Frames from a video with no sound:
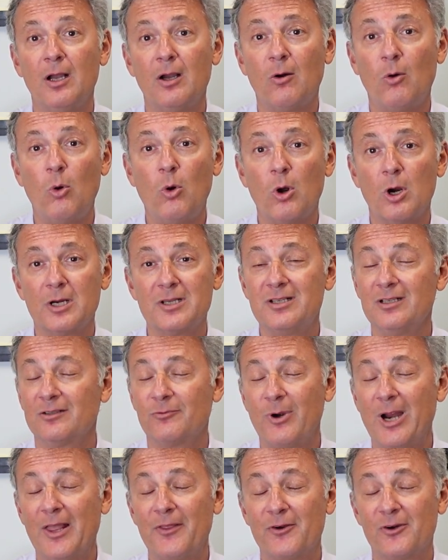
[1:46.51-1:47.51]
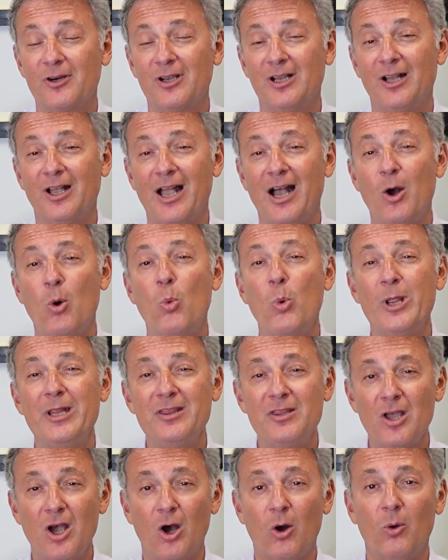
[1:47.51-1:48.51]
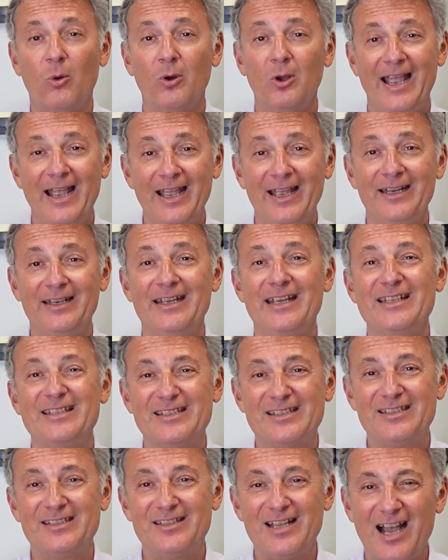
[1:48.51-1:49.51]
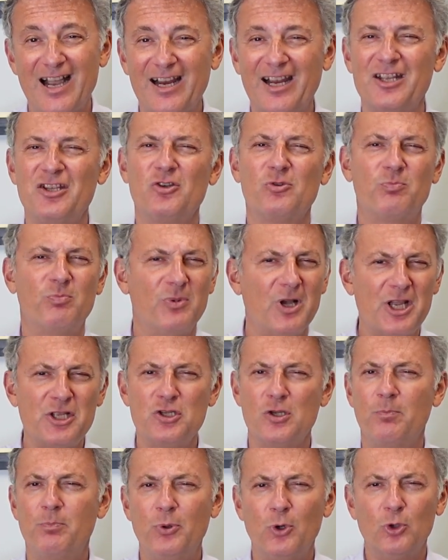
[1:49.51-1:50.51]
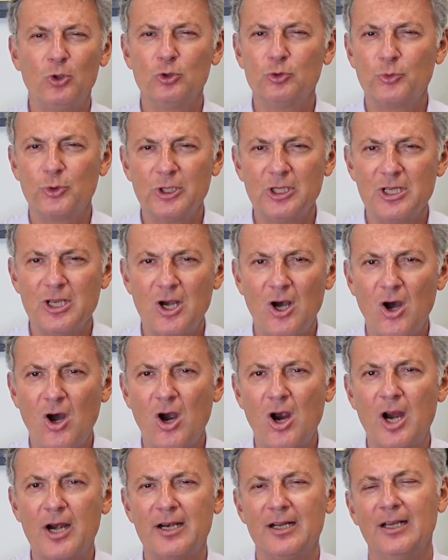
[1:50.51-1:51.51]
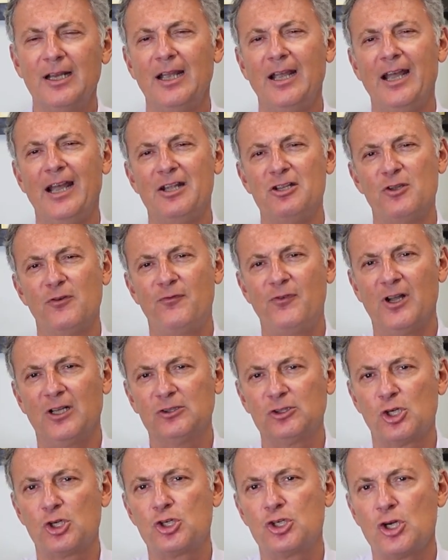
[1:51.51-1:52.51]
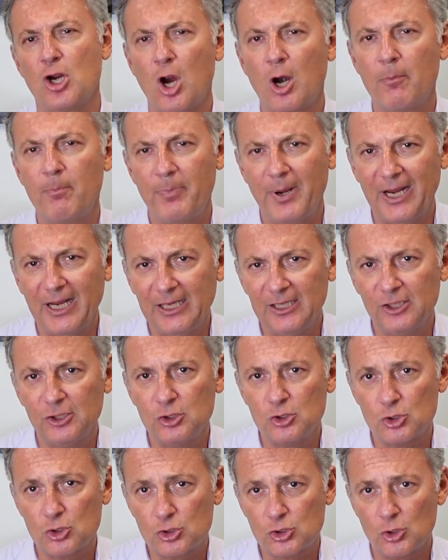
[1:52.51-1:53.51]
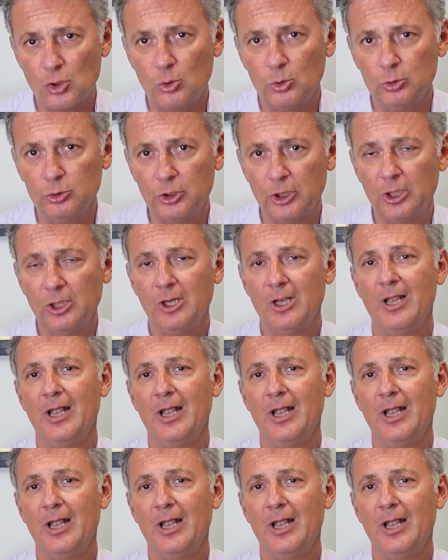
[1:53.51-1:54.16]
or rather a window, and it's stuck, and you pulled really hard, and you felt a sharp pain in your shoulder,